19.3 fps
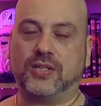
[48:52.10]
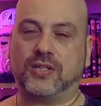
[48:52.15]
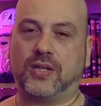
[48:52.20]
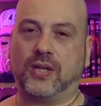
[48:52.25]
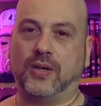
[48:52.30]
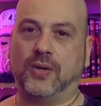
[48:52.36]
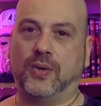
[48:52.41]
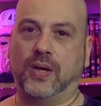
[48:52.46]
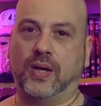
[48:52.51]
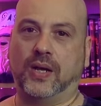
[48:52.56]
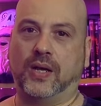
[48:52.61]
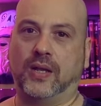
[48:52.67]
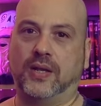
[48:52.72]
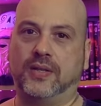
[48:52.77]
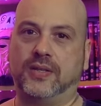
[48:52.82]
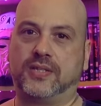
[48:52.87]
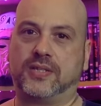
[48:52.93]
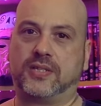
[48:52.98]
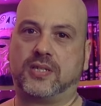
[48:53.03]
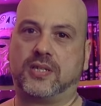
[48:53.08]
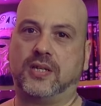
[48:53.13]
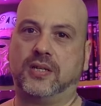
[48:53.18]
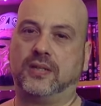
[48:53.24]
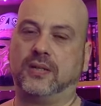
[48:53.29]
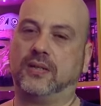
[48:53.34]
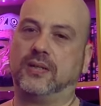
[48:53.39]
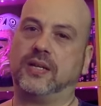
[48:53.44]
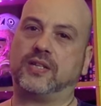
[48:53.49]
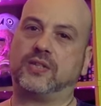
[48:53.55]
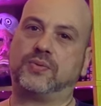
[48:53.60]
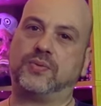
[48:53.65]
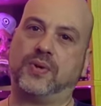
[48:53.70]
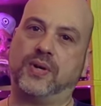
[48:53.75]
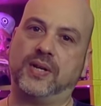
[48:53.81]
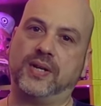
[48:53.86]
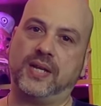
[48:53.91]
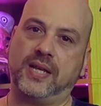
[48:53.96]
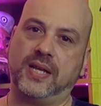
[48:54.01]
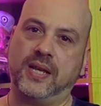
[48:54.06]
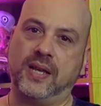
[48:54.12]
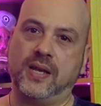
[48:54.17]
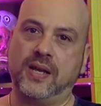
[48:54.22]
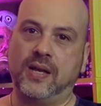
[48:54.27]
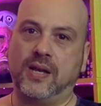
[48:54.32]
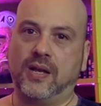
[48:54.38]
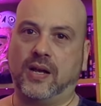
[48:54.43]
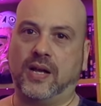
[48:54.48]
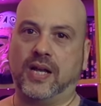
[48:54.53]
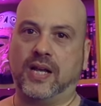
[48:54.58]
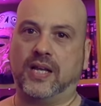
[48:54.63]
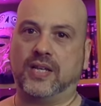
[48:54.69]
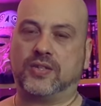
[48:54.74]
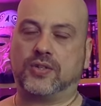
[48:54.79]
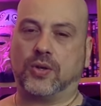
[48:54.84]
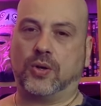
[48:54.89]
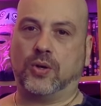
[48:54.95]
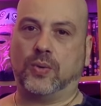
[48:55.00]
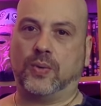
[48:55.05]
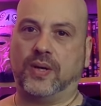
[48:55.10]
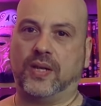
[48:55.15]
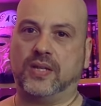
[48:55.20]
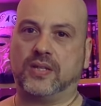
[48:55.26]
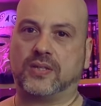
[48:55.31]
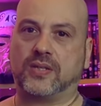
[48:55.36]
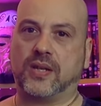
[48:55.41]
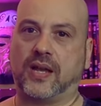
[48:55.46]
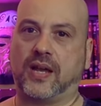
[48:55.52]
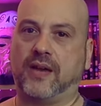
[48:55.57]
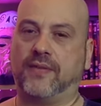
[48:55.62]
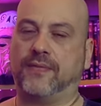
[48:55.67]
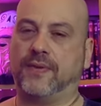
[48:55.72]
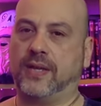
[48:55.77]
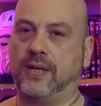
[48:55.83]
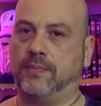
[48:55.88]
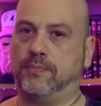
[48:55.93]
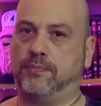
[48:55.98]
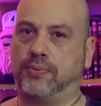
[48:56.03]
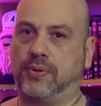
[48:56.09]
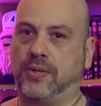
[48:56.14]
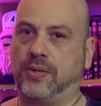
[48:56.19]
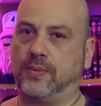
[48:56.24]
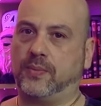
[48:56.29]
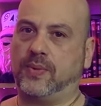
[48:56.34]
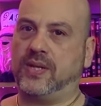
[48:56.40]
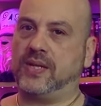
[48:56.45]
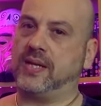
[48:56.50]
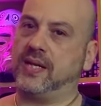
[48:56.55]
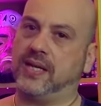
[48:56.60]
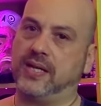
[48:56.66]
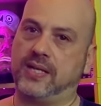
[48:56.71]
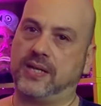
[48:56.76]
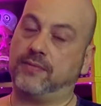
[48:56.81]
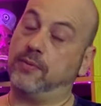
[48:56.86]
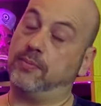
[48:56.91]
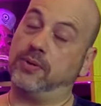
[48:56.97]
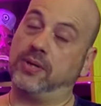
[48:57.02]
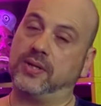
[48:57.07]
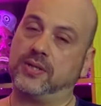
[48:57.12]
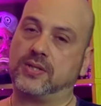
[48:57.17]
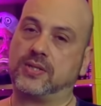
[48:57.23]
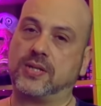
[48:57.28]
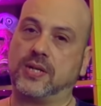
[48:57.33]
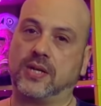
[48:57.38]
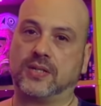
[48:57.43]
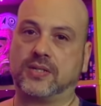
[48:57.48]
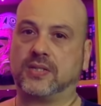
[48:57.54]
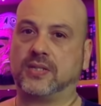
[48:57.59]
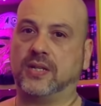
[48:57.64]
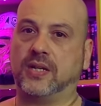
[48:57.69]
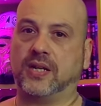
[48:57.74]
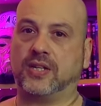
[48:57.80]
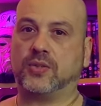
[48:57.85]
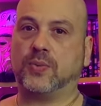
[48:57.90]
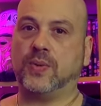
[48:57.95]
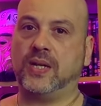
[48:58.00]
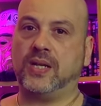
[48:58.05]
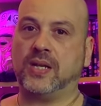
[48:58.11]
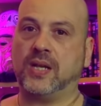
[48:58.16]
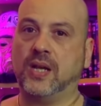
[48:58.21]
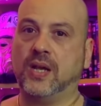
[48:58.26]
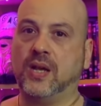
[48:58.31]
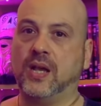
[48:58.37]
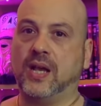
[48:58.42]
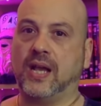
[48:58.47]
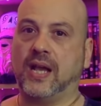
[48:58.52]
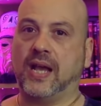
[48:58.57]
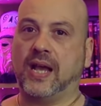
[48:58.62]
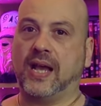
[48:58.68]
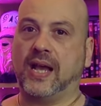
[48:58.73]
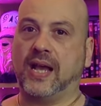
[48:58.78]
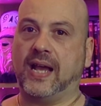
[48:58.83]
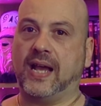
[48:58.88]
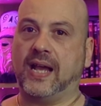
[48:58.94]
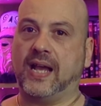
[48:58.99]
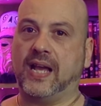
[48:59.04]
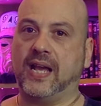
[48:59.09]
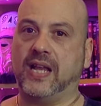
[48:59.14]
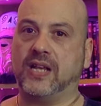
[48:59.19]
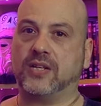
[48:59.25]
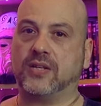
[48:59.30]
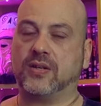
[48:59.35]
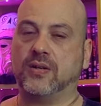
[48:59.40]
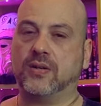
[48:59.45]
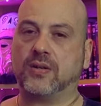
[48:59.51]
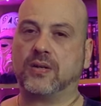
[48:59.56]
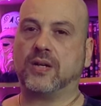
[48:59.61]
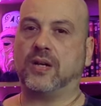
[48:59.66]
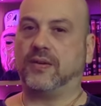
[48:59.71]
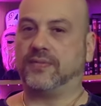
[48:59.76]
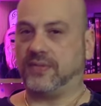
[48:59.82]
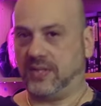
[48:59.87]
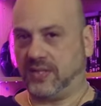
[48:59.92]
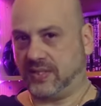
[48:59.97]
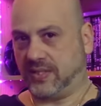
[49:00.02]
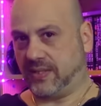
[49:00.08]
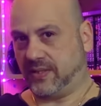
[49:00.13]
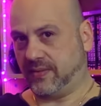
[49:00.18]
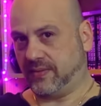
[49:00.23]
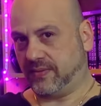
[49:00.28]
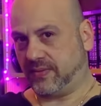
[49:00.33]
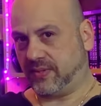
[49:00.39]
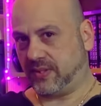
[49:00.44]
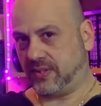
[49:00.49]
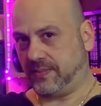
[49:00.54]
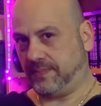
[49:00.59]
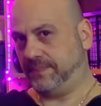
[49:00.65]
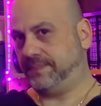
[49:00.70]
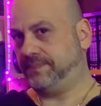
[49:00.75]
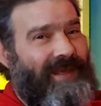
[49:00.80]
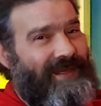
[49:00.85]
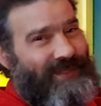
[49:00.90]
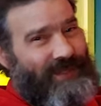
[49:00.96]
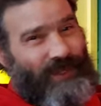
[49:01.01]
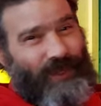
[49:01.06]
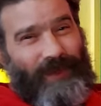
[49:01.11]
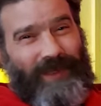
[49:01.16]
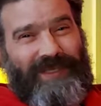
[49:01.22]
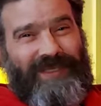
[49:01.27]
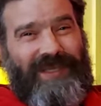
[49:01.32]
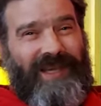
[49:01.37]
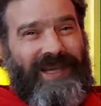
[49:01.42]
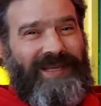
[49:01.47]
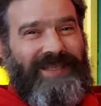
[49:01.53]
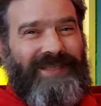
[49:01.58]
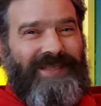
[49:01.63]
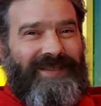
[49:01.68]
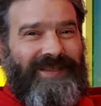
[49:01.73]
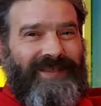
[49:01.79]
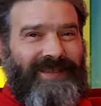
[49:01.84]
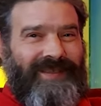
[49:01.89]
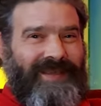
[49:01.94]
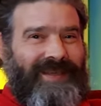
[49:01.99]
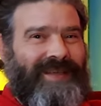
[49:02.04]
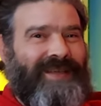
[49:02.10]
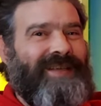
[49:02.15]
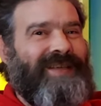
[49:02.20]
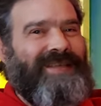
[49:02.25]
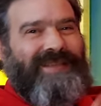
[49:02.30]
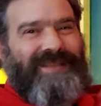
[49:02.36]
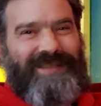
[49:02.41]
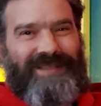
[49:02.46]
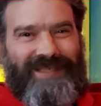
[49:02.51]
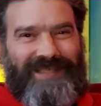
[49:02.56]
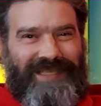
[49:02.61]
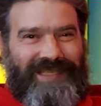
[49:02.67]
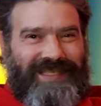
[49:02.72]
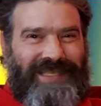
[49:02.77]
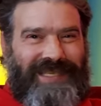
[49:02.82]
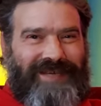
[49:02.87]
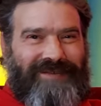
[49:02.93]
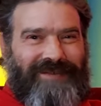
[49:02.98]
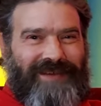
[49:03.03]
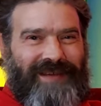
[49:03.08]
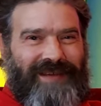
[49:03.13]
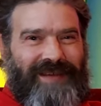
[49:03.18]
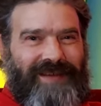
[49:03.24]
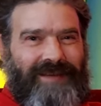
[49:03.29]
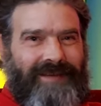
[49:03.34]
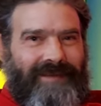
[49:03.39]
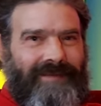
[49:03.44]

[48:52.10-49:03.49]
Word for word: So until next Friday, as always, have a brilliant weekend, have a brilliant start to next week, and look after yourselves. As always, guys, TTFN.